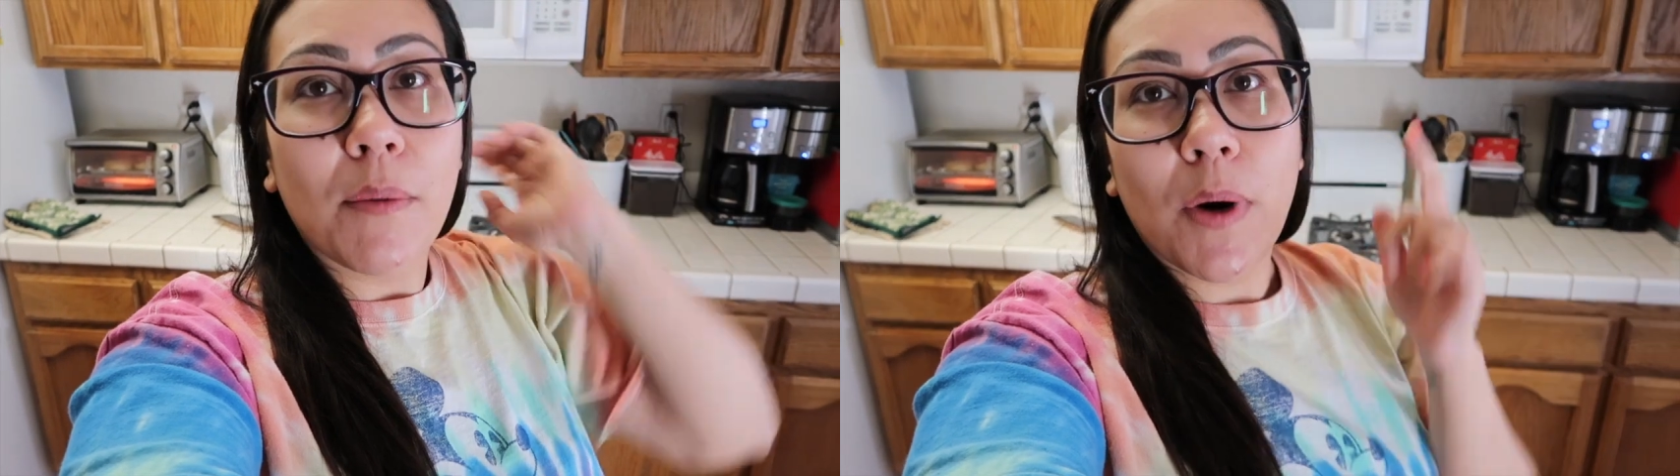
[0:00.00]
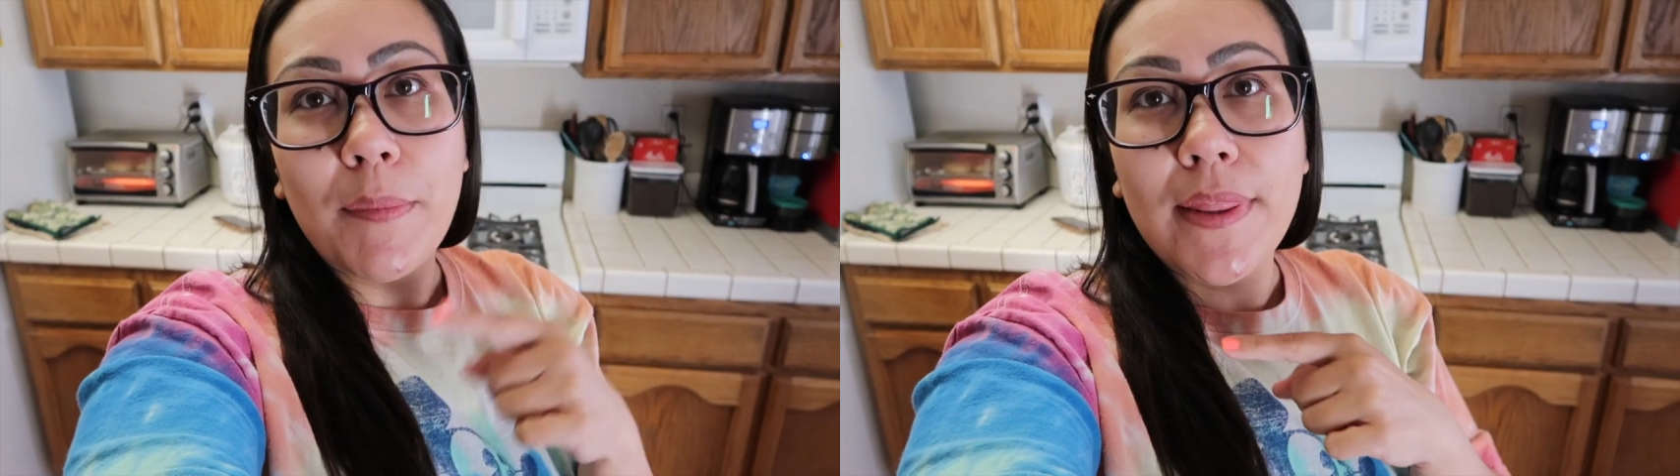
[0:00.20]

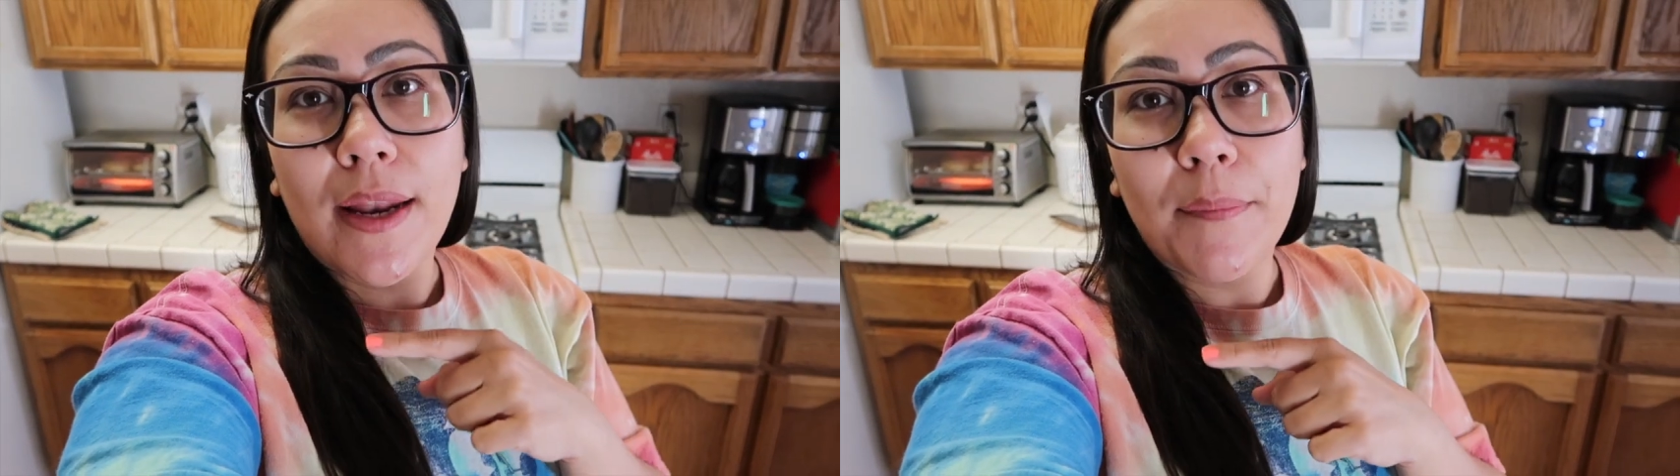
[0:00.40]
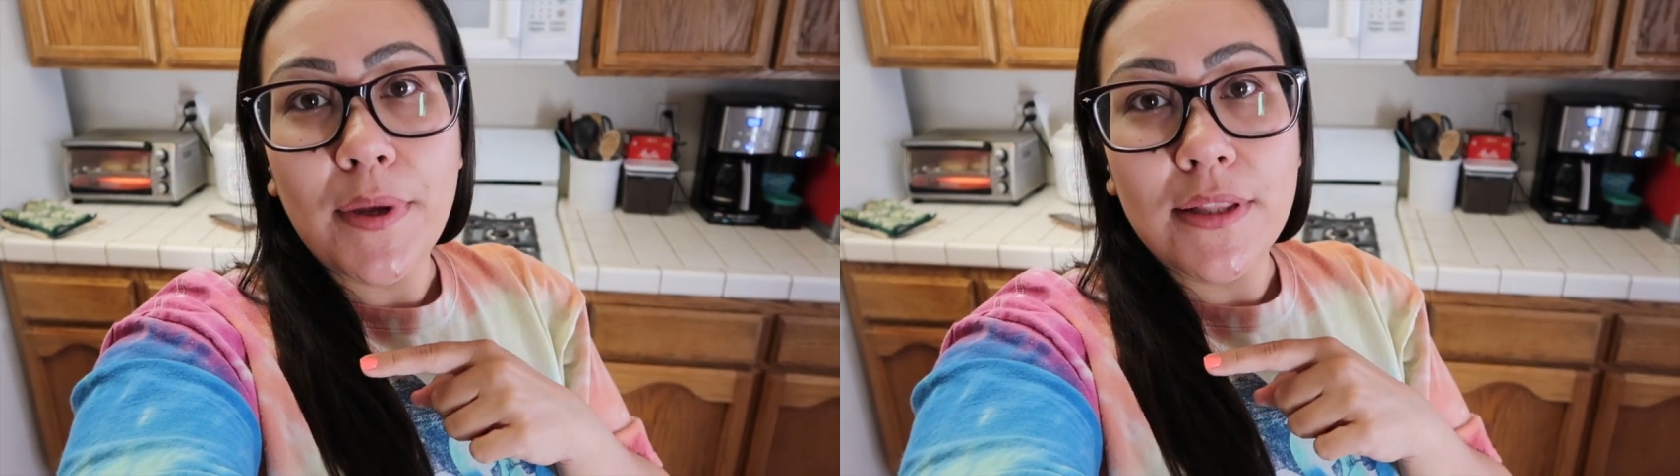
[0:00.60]
warming
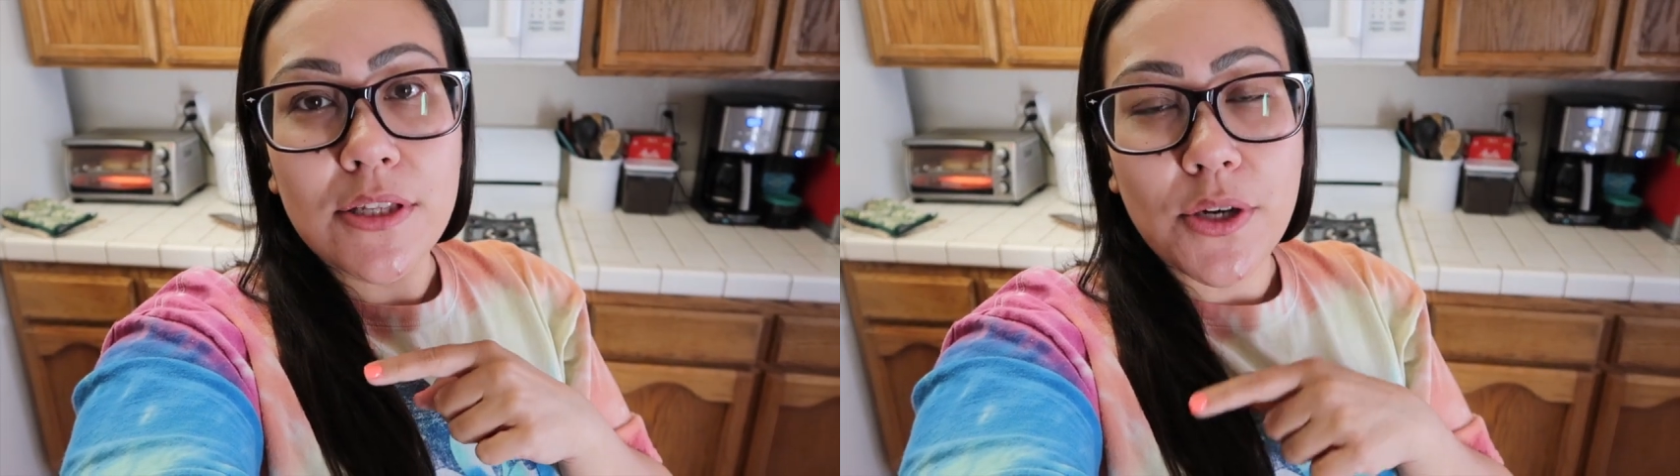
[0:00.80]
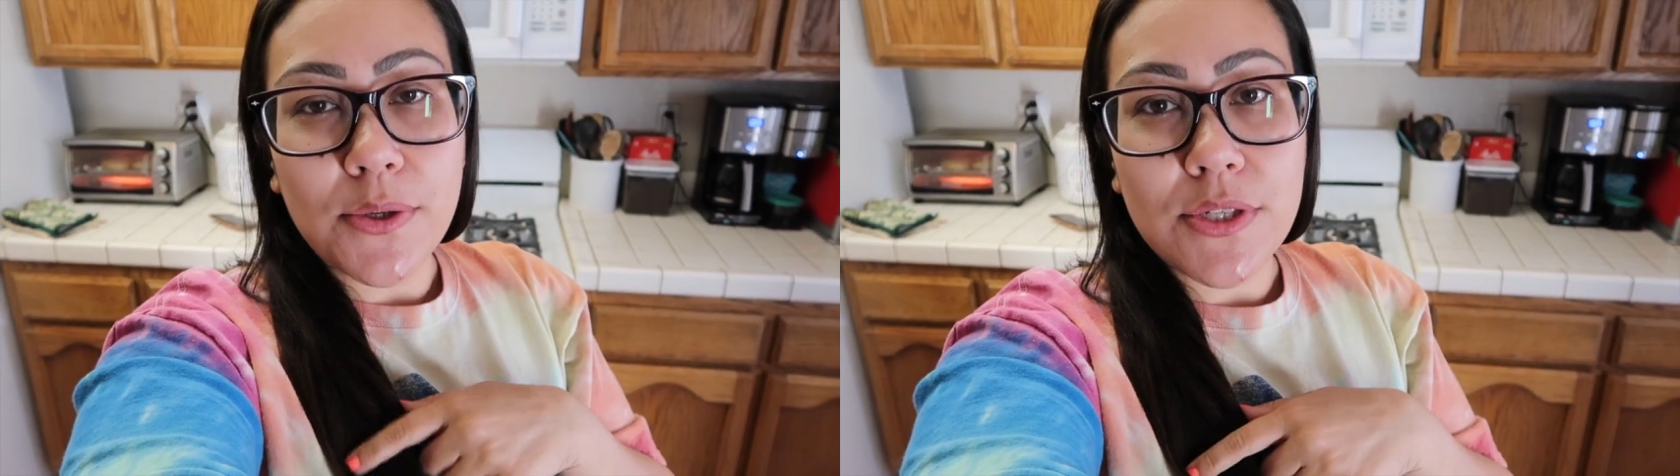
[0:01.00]
that up in the
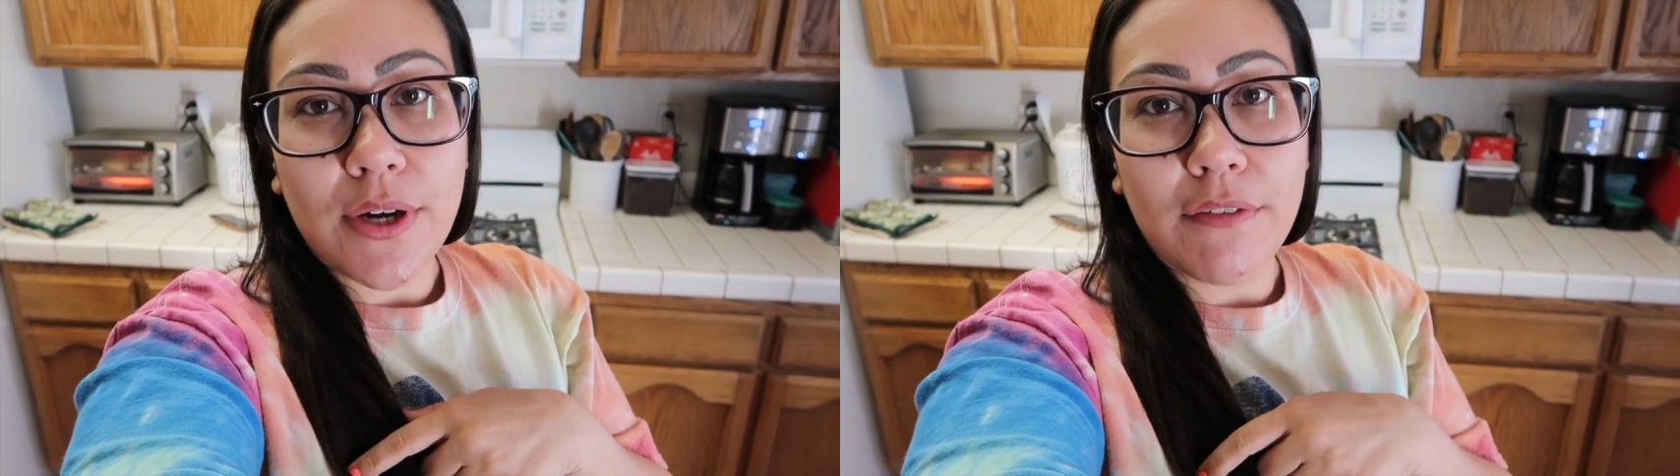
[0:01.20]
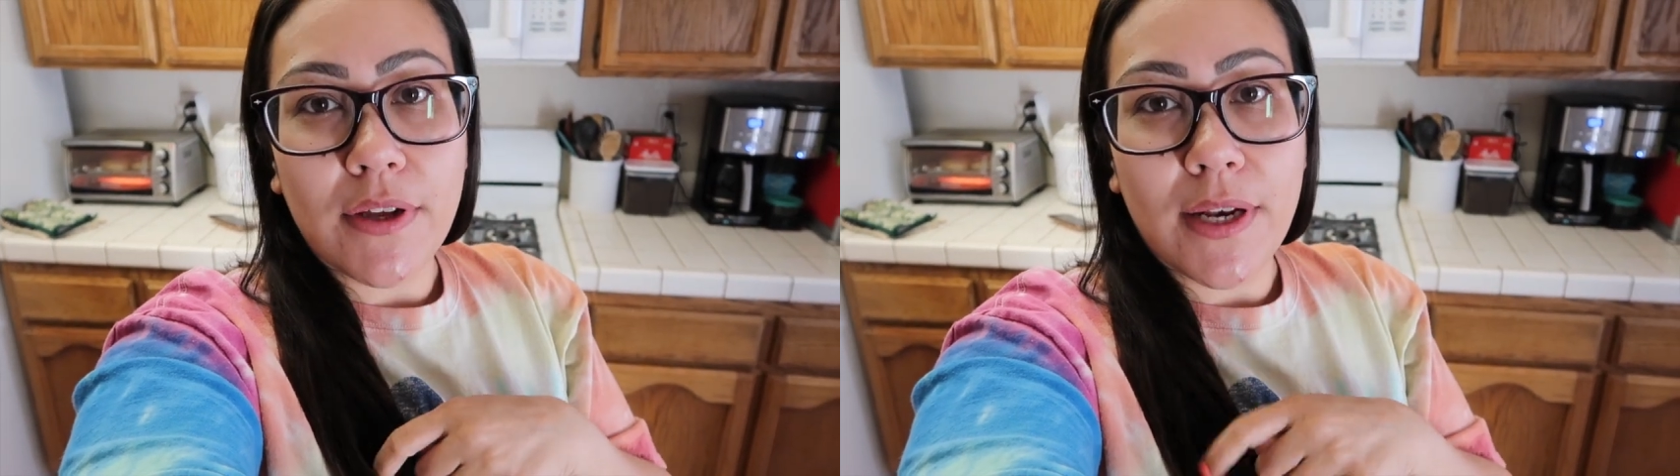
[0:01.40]
toaster
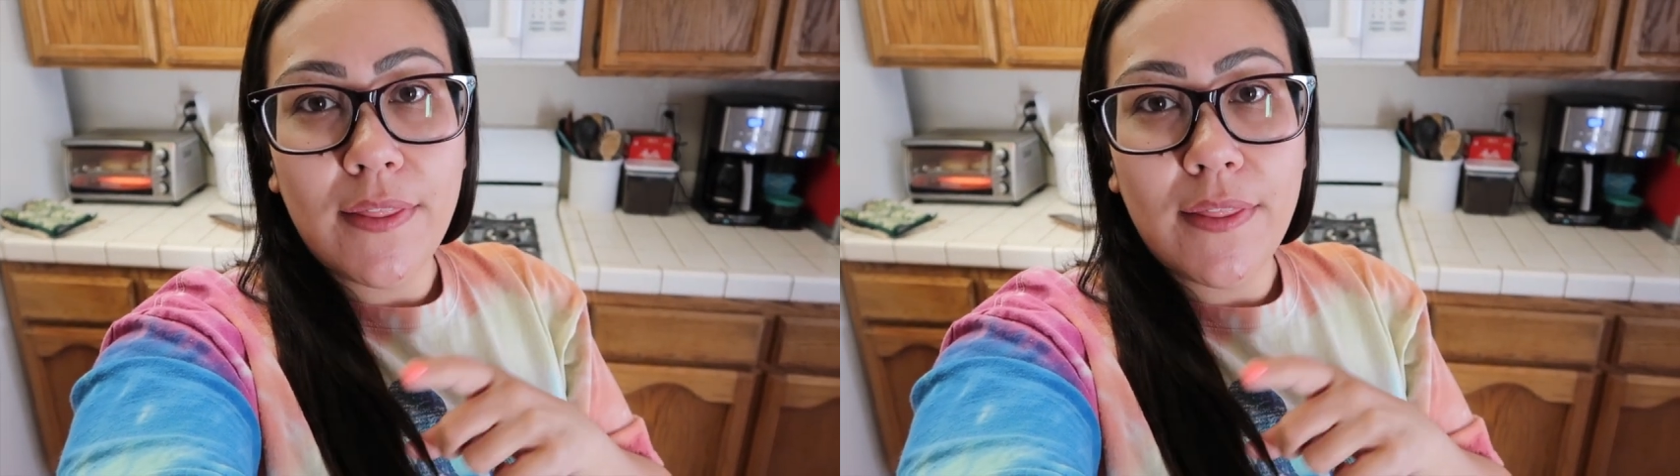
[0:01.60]
oven,